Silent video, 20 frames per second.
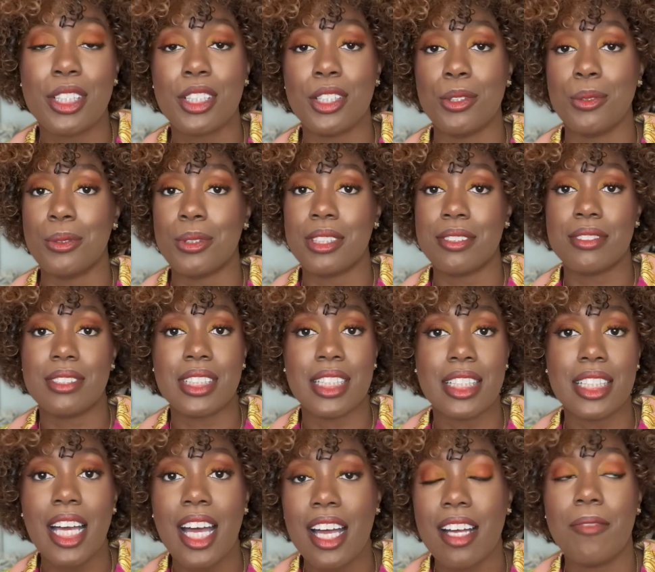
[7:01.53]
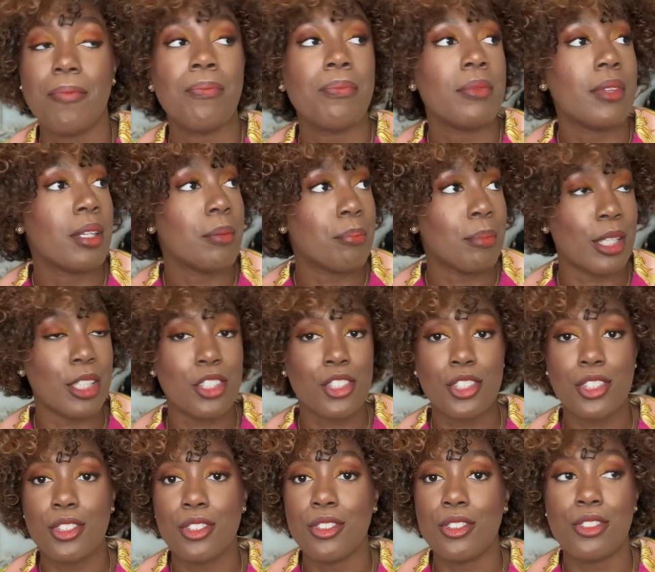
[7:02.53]
you would have seen that. My
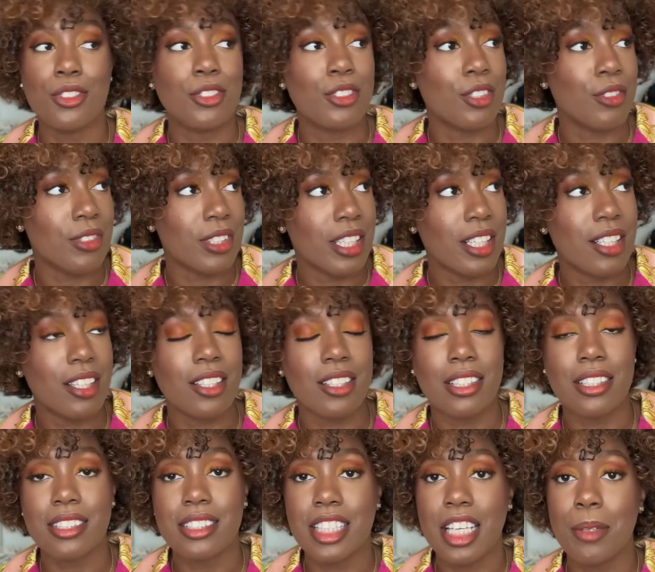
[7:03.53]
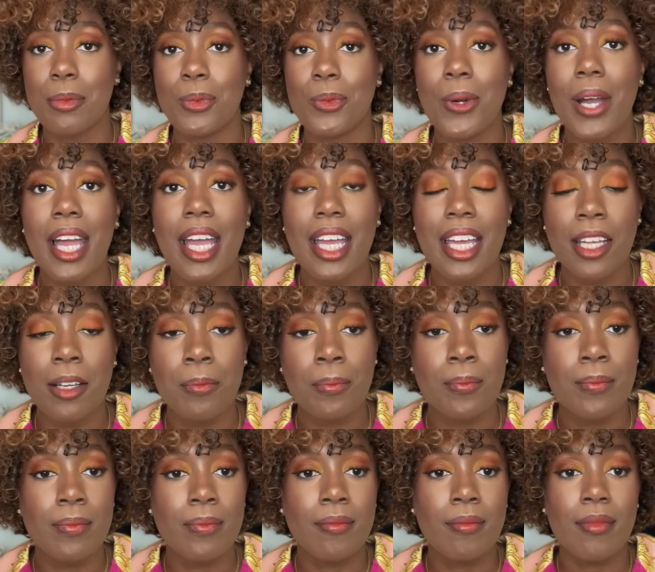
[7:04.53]
shoes over there are the same way.
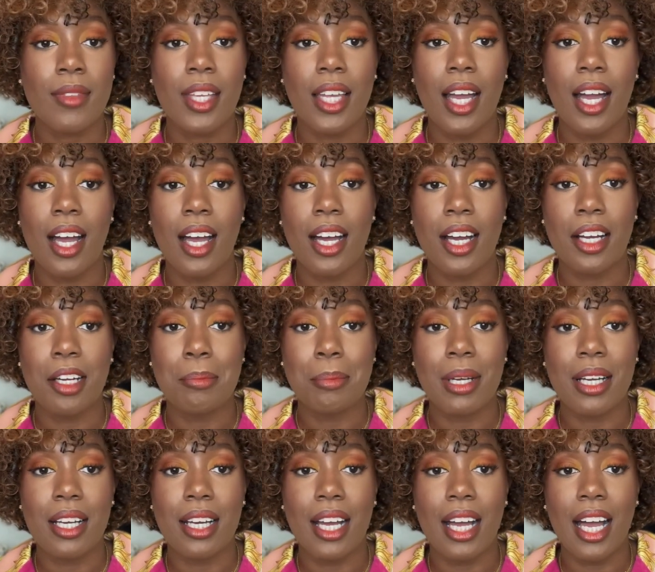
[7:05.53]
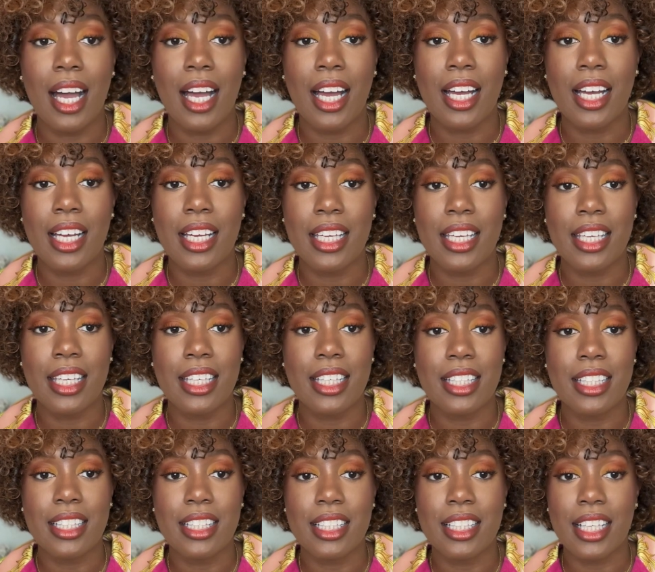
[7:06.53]
I
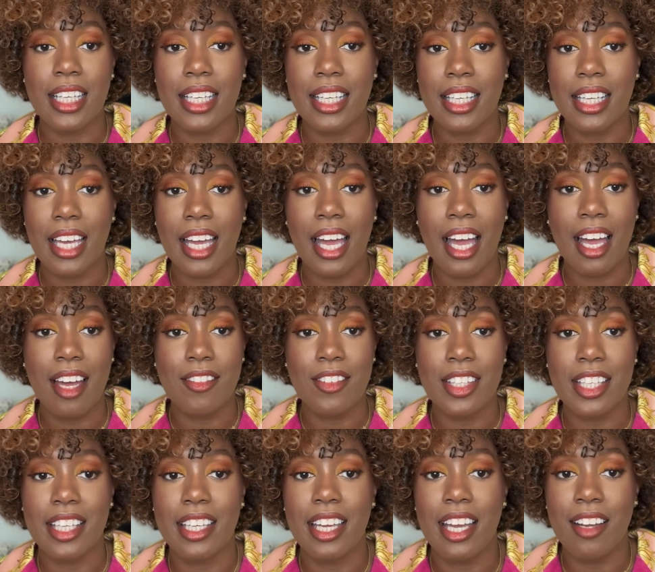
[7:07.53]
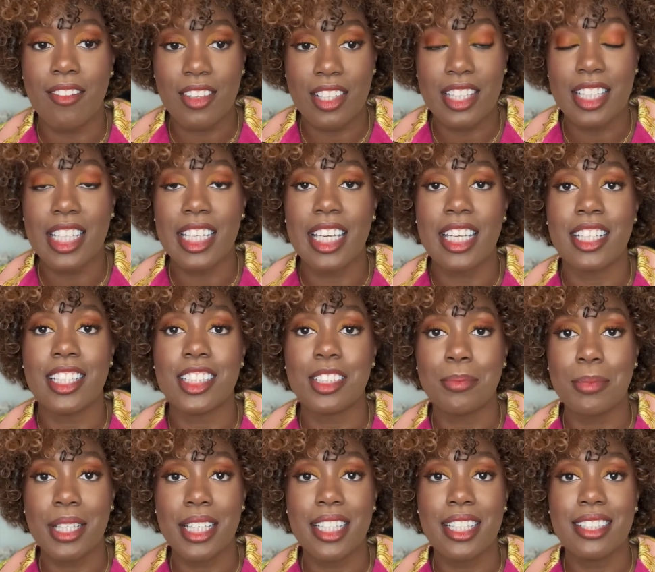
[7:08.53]
like having everything in its
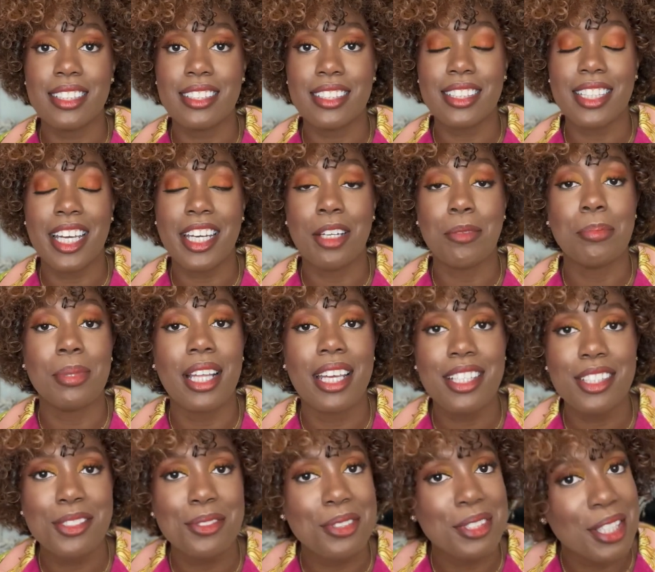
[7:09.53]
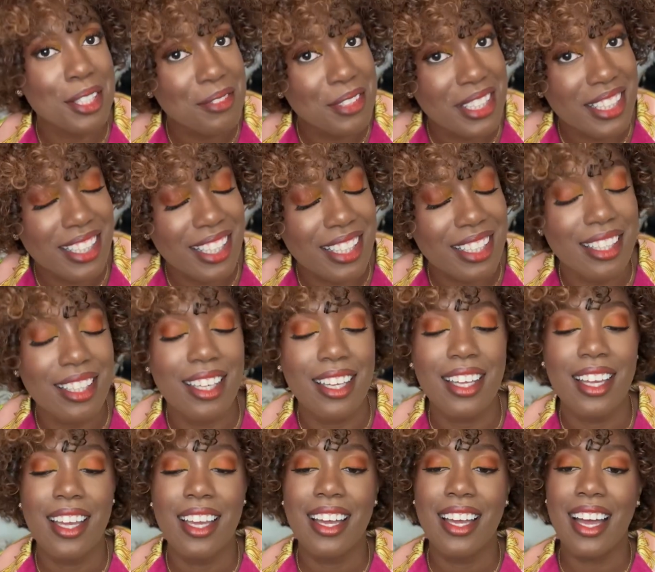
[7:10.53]
place and a place with everything.
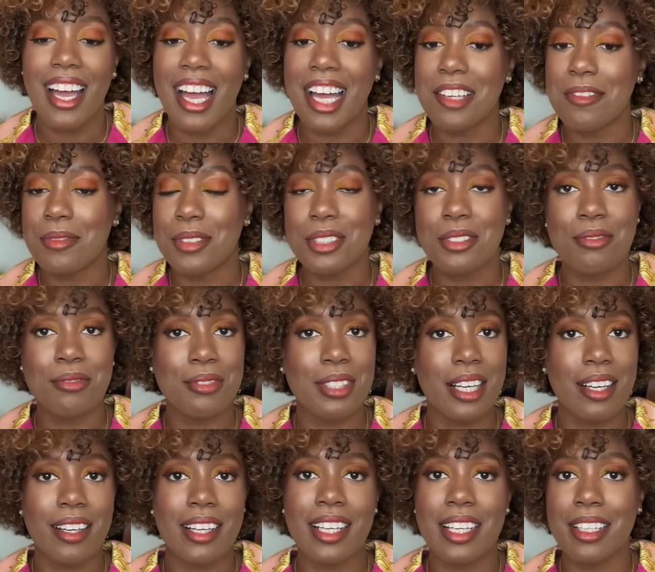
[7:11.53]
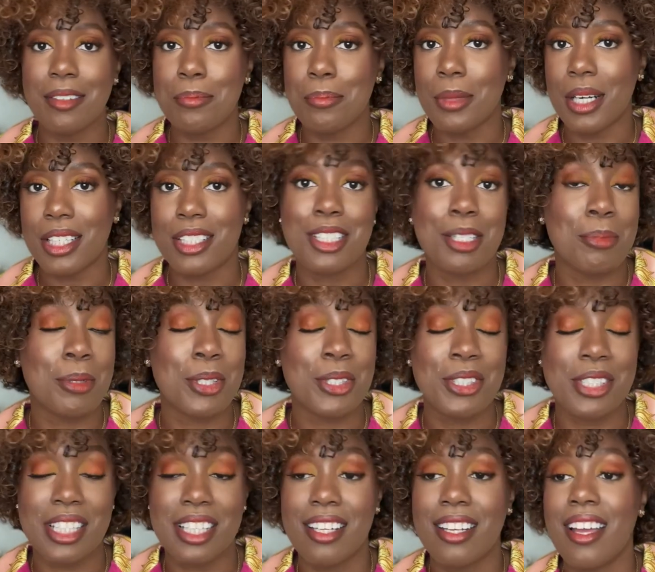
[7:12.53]
I'm just very much a
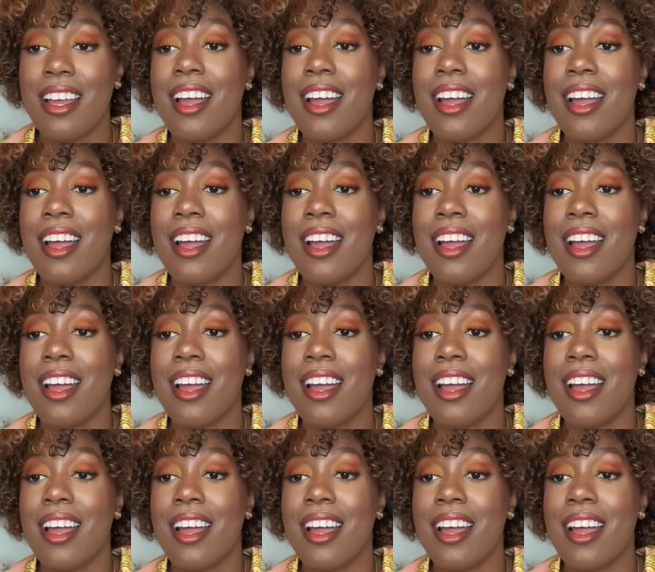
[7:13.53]
person.